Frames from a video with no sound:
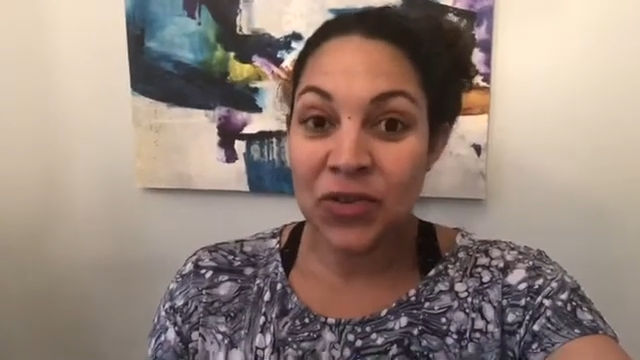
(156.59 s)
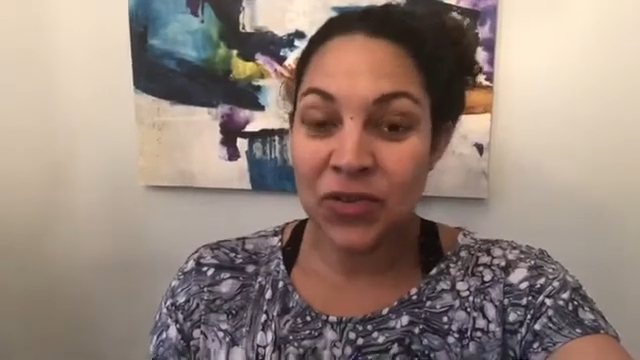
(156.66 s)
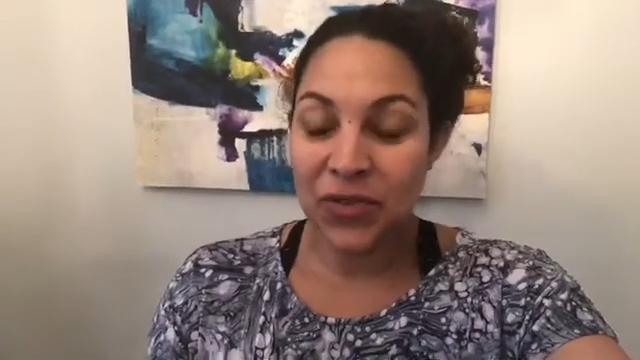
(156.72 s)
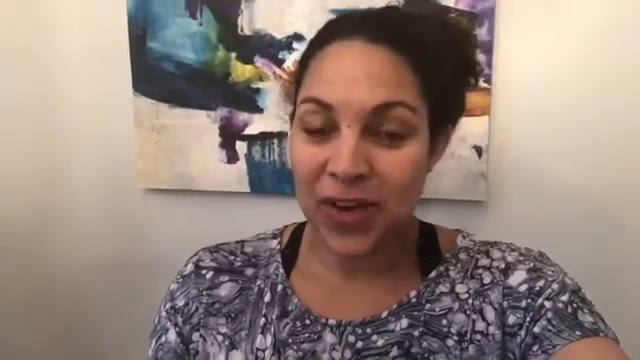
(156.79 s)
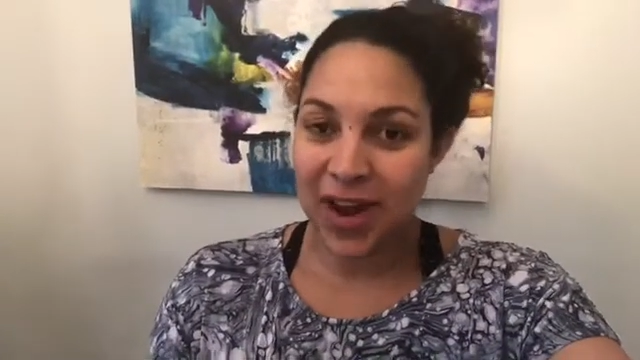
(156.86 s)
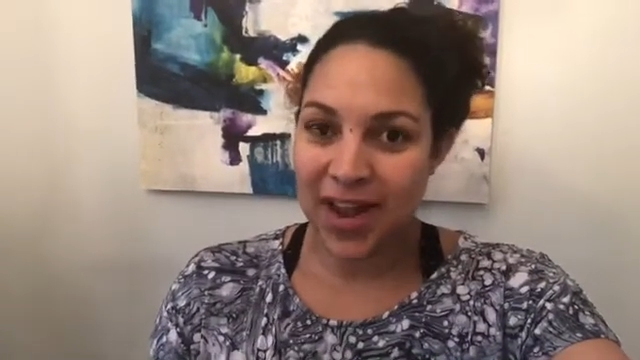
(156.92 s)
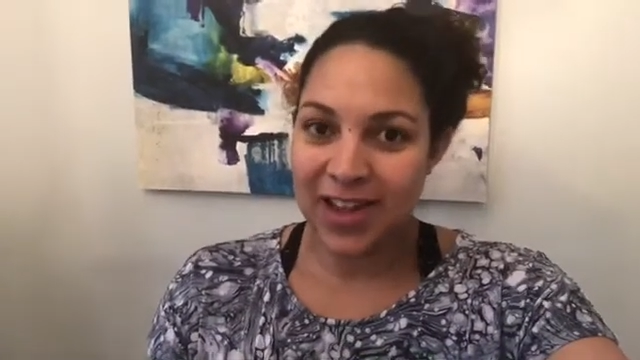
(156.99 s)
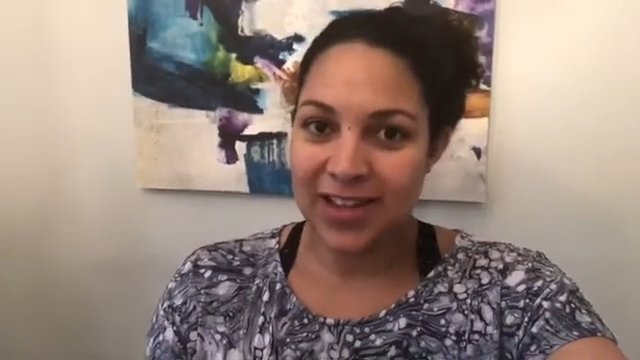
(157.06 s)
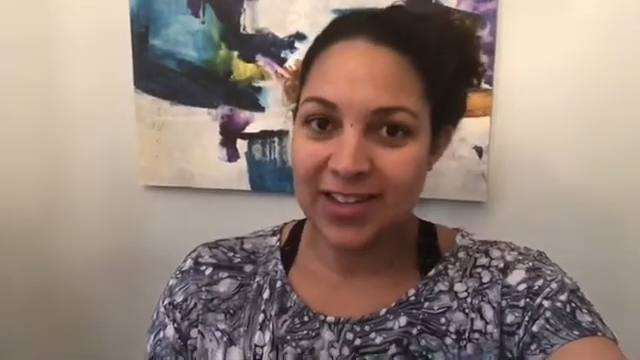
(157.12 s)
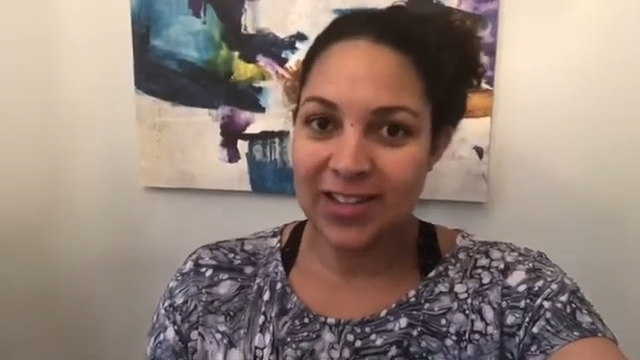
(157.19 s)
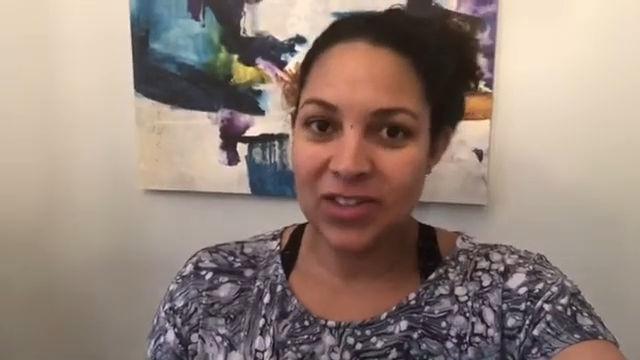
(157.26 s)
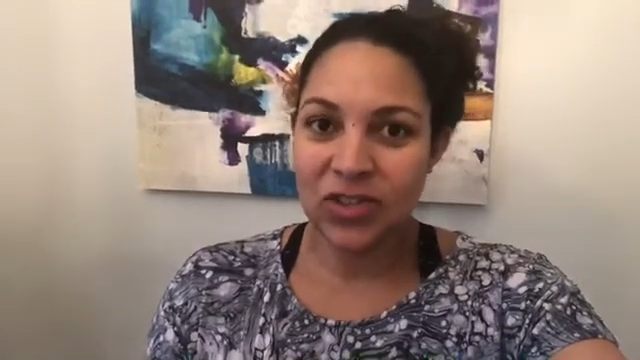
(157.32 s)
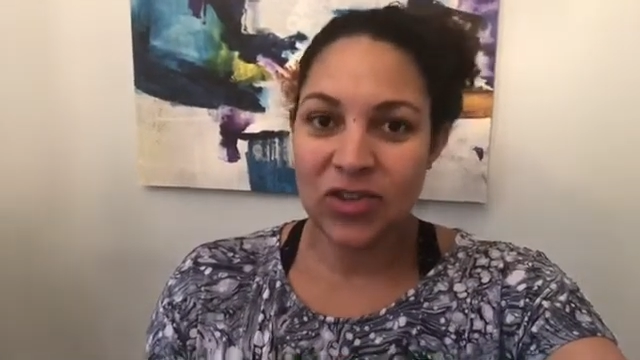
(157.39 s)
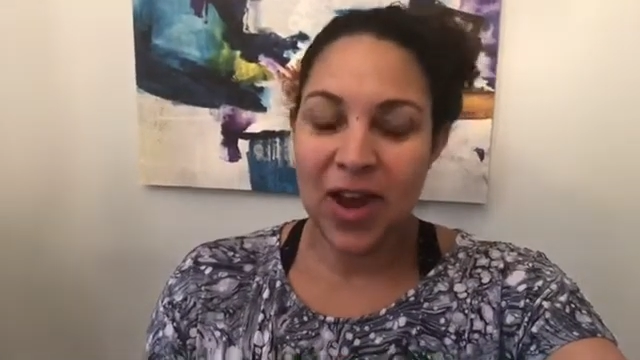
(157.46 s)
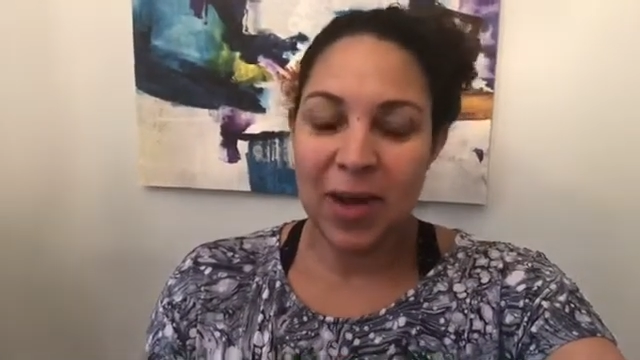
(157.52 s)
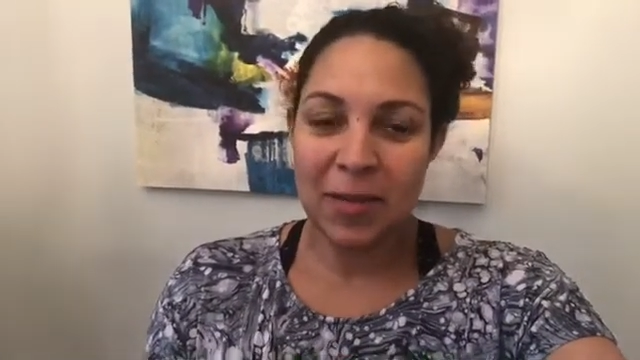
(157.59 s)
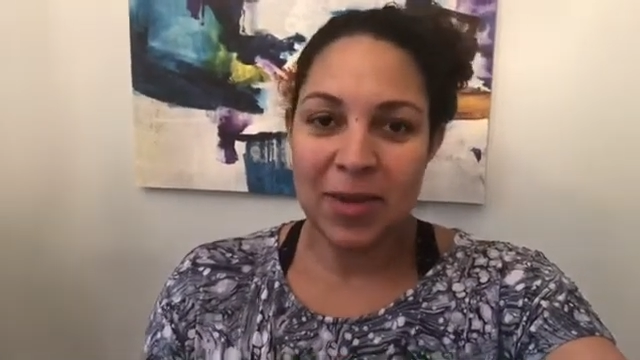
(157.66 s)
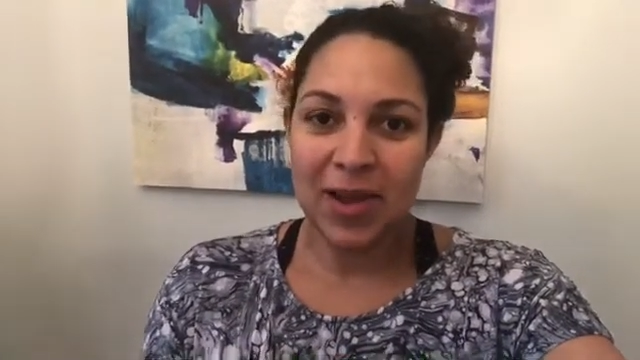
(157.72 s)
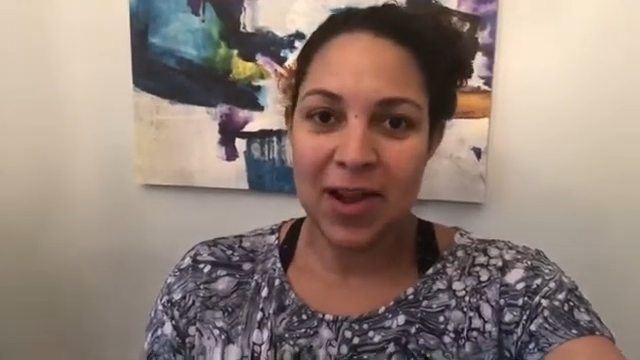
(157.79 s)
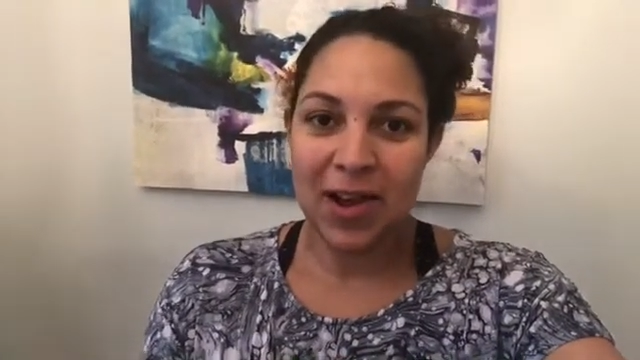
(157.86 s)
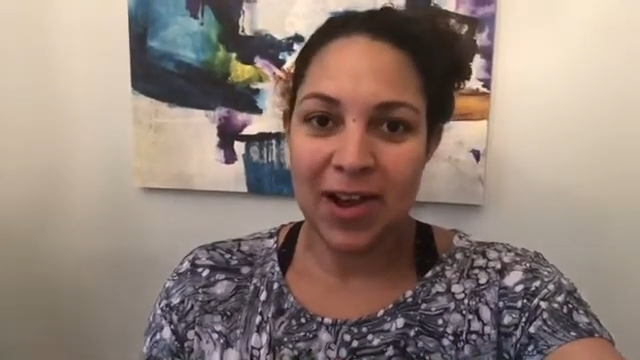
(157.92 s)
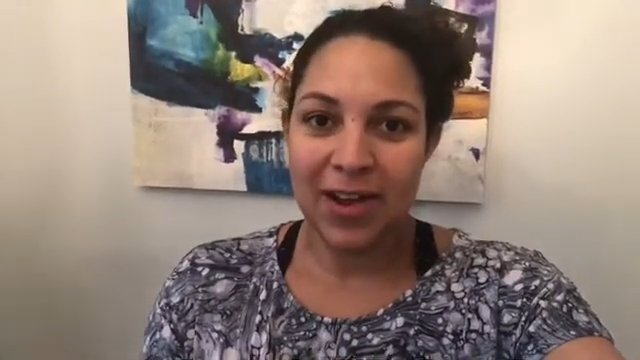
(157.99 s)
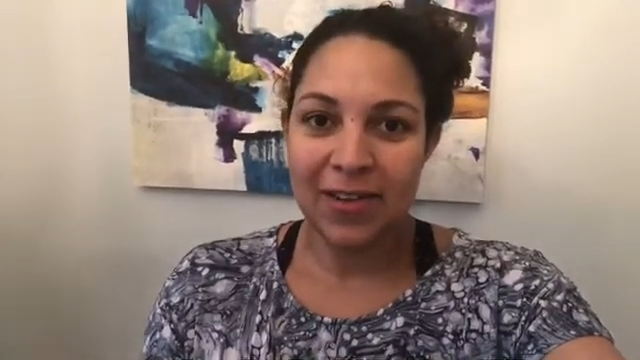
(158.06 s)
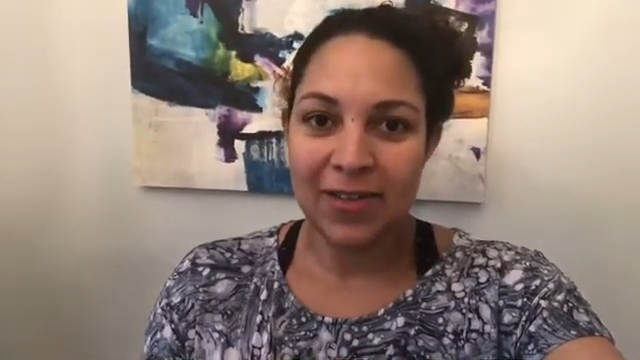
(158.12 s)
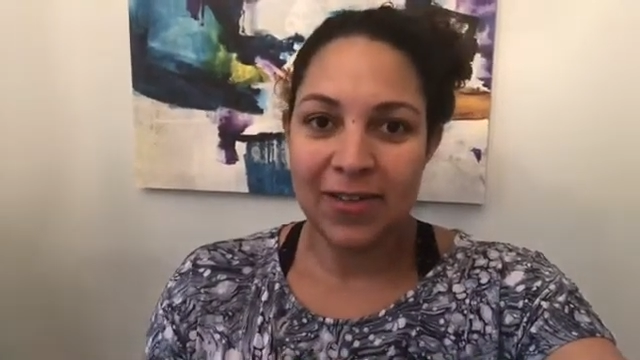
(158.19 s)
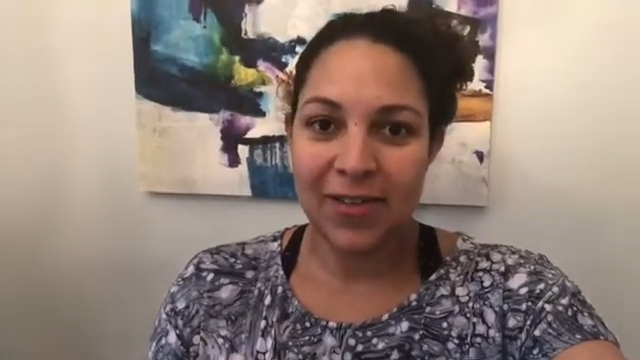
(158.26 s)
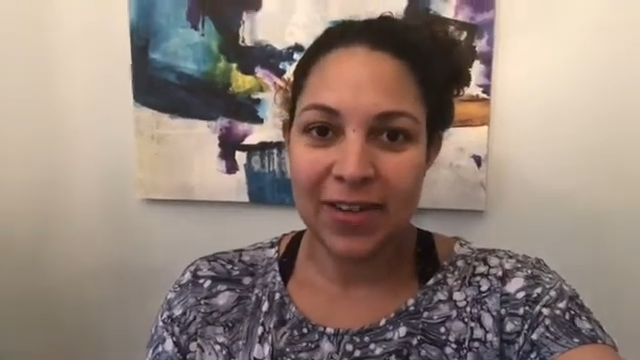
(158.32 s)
friends drop me off